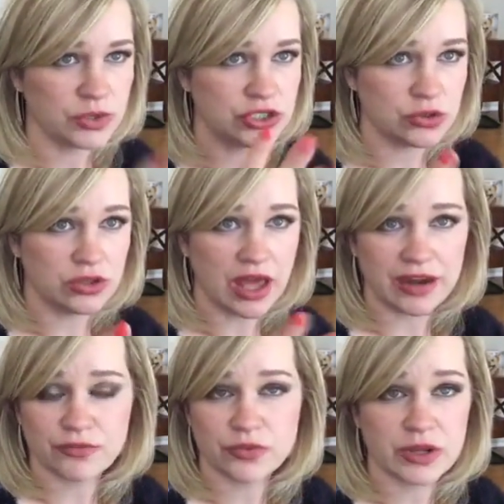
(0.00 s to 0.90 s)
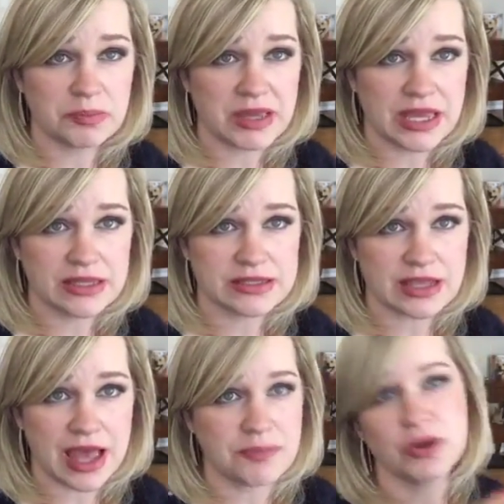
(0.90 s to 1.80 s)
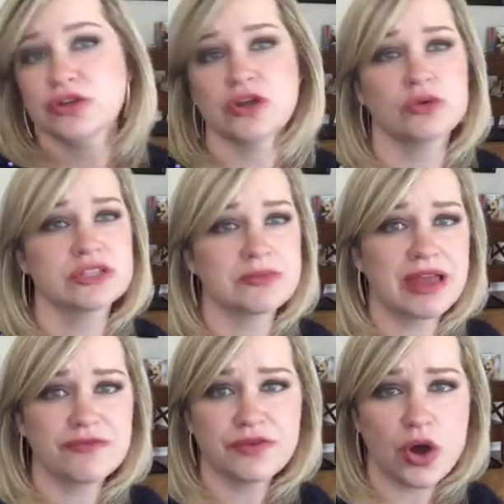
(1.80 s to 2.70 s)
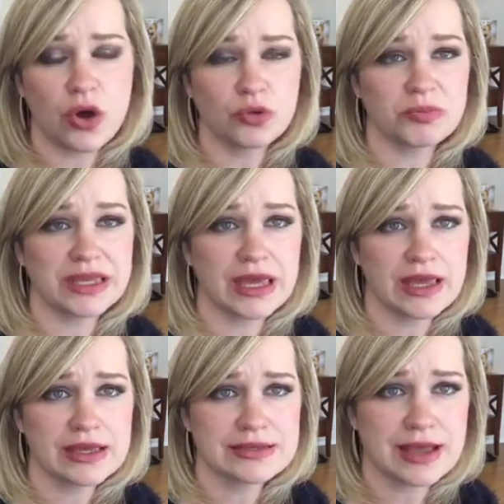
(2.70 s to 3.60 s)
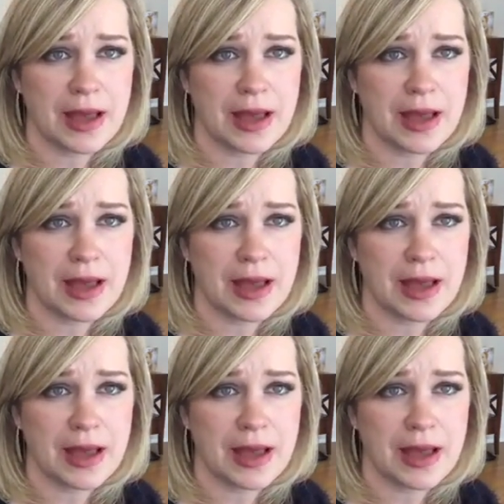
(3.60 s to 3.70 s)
We do a lot of repeats. I put notes on my phone because